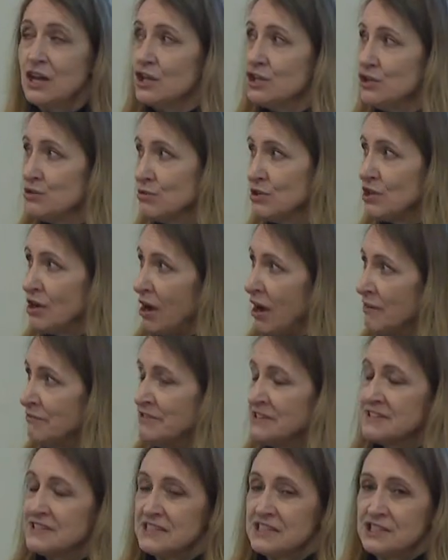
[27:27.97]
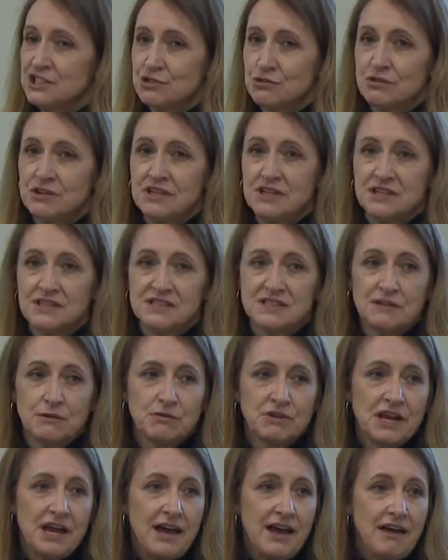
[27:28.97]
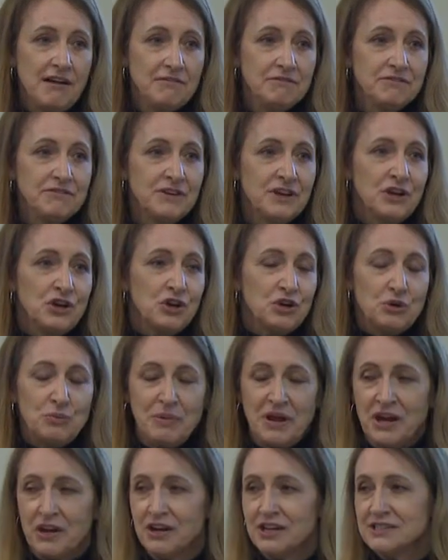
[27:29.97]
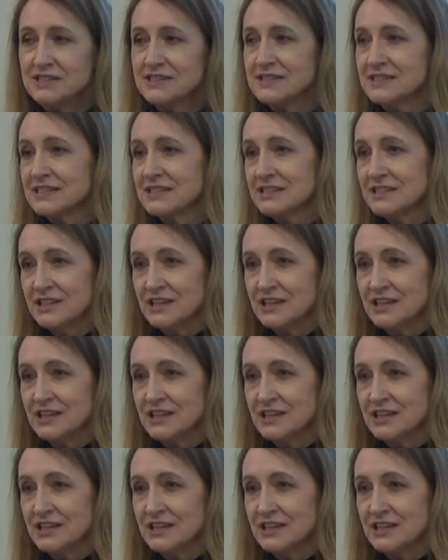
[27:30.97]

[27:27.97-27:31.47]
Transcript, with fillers: you would often see trees that would have her parents,